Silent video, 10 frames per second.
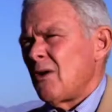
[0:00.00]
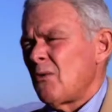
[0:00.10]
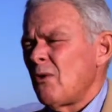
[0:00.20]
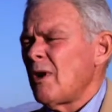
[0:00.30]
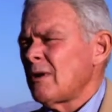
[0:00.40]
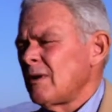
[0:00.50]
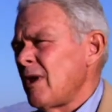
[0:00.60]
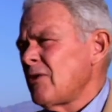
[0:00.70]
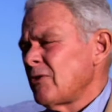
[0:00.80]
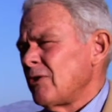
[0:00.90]
Ron,
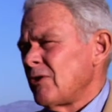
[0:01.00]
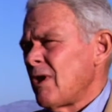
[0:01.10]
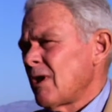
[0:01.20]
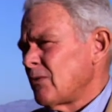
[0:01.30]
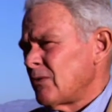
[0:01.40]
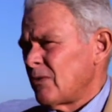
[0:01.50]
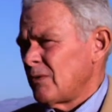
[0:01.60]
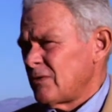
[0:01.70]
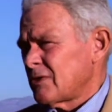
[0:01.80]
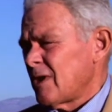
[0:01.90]
other than the aquifer we
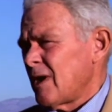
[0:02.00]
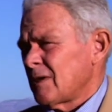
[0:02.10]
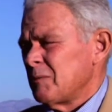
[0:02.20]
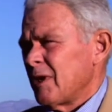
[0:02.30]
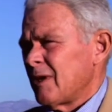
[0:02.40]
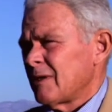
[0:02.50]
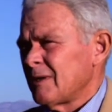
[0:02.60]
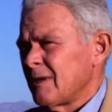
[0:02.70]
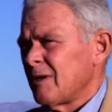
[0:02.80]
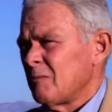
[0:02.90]
just talked about,
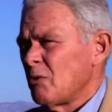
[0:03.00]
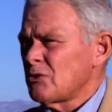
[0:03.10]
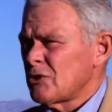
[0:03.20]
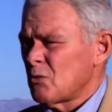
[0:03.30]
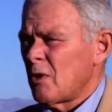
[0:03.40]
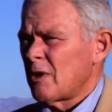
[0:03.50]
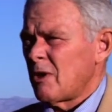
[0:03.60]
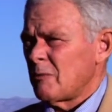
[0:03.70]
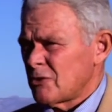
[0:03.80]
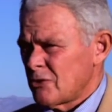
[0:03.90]
most of this water,
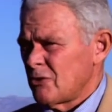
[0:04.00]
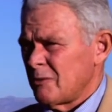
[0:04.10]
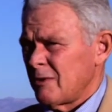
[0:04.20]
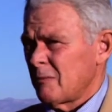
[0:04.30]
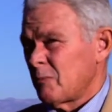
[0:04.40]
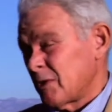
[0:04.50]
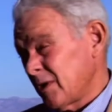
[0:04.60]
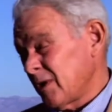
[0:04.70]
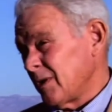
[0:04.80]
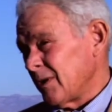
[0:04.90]
I'm assuming,
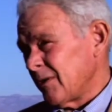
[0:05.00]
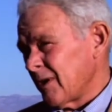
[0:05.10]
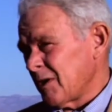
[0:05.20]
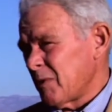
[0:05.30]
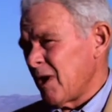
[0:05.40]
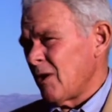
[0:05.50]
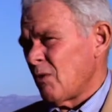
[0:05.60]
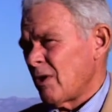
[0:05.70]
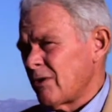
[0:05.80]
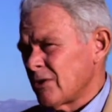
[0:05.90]
particularly the Lake Powell
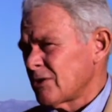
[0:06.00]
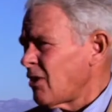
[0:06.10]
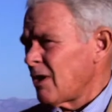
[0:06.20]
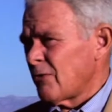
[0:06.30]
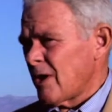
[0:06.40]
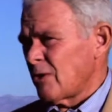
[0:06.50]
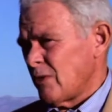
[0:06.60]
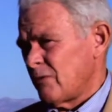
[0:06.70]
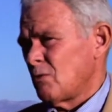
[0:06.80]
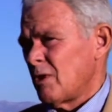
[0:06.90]
water, is Colorado
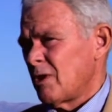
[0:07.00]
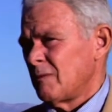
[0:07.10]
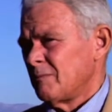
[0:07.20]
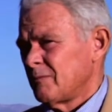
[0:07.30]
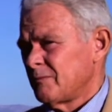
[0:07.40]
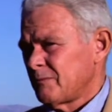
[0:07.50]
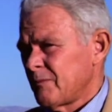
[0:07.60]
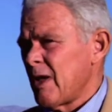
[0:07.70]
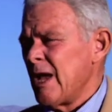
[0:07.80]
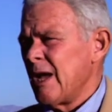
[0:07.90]
River water.
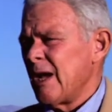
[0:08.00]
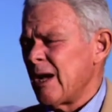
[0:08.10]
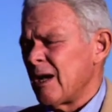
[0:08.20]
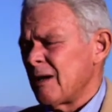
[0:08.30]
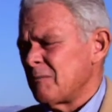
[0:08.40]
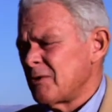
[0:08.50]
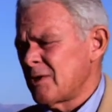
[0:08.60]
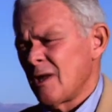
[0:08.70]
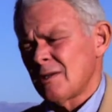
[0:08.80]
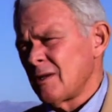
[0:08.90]

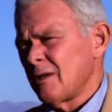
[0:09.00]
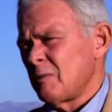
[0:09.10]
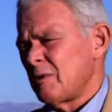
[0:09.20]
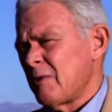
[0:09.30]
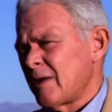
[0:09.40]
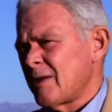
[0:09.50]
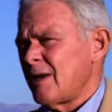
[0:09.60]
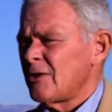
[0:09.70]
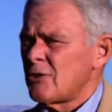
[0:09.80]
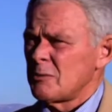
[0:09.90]
Tell us a little bit about that
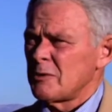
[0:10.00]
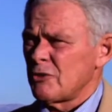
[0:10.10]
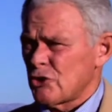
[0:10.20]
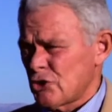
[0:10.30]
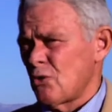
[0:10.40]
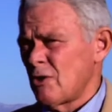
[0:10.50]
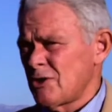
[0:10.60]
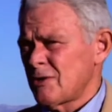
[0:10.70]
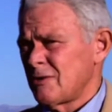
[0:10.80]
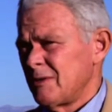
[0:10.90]
in terms of its source,